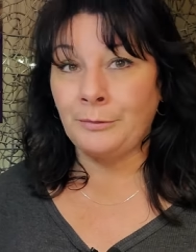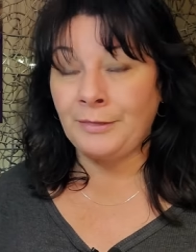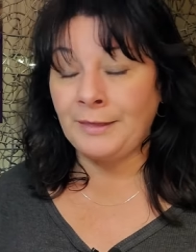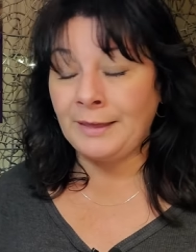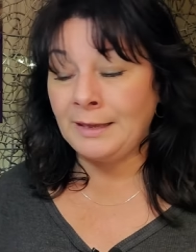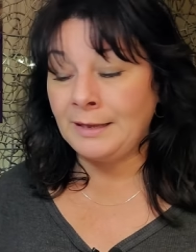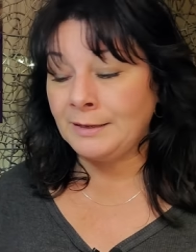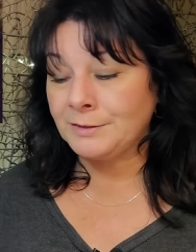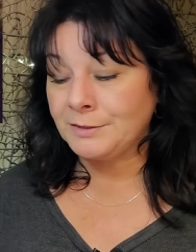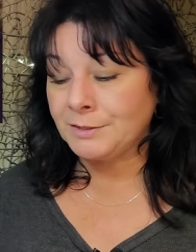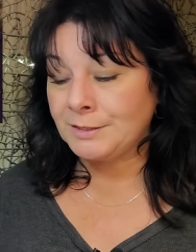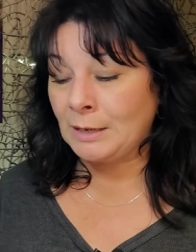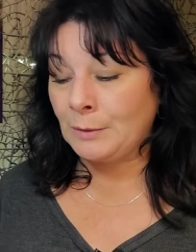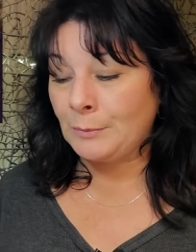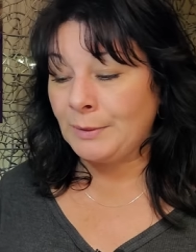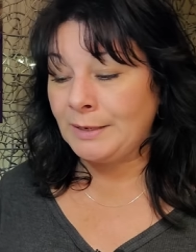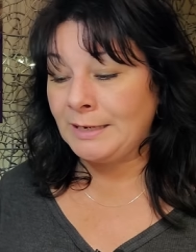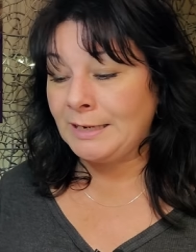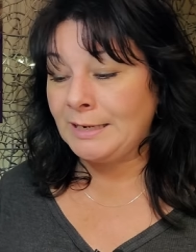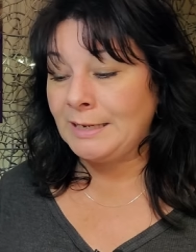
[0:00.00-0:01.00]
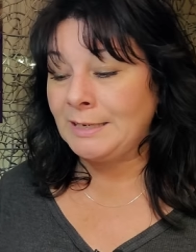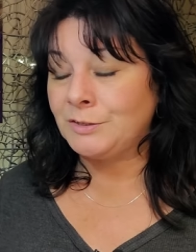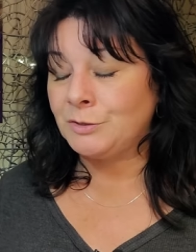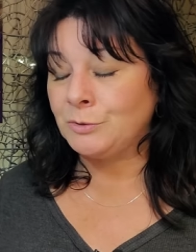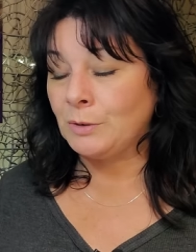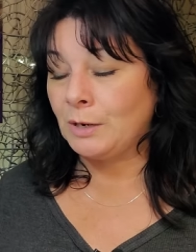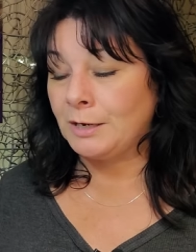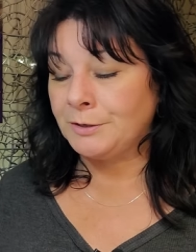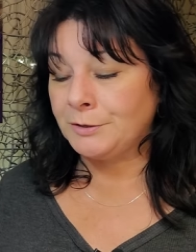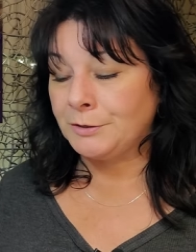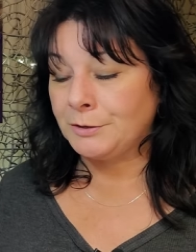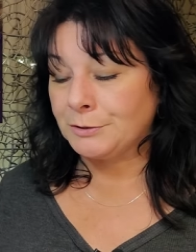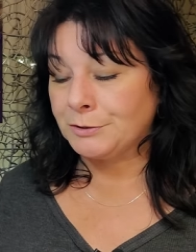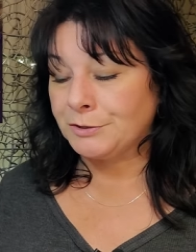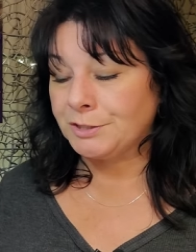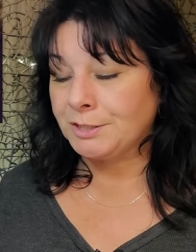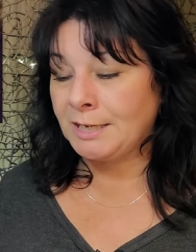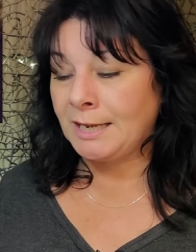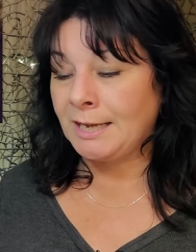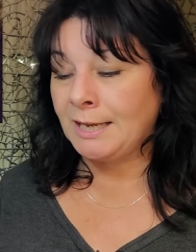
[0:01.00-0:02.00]
things that we need to
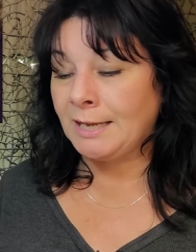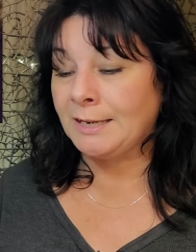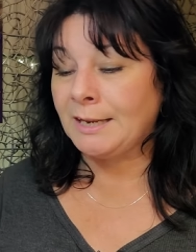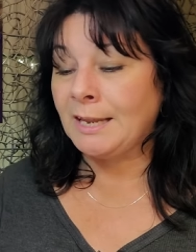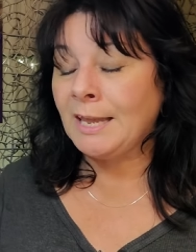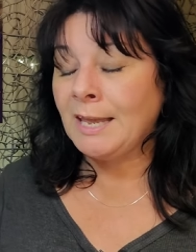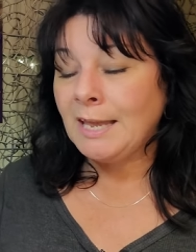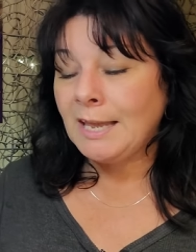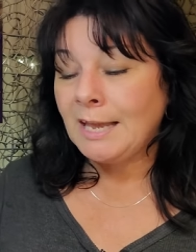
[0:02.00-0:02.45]
understand.